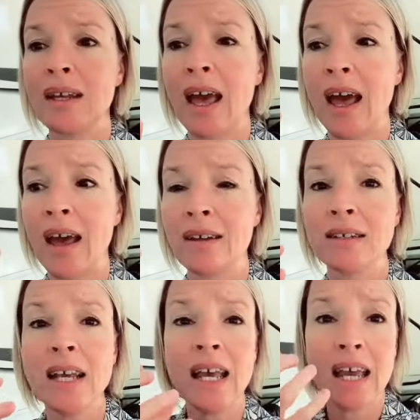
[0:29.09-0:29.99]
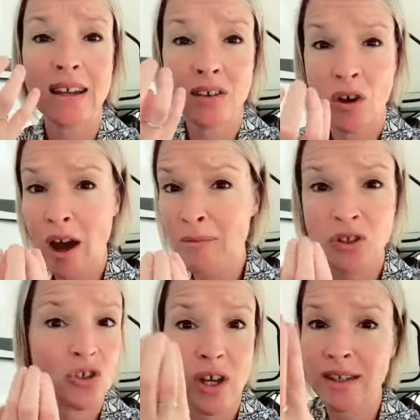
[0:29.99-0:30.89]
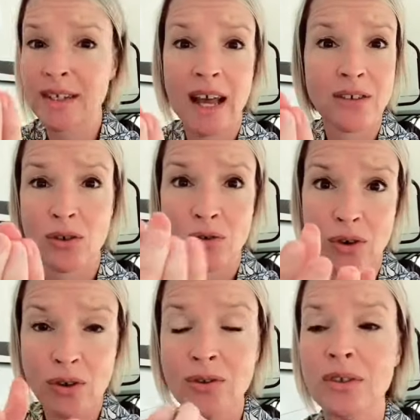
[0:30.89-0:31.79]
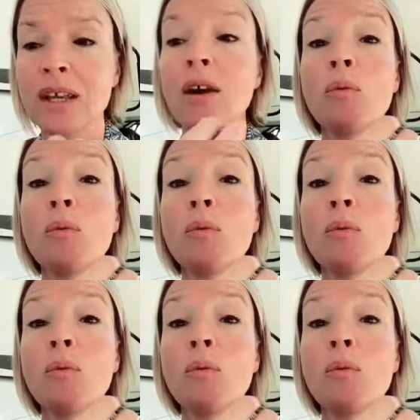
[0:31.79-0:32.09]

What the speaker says: and it comes just as sucrose,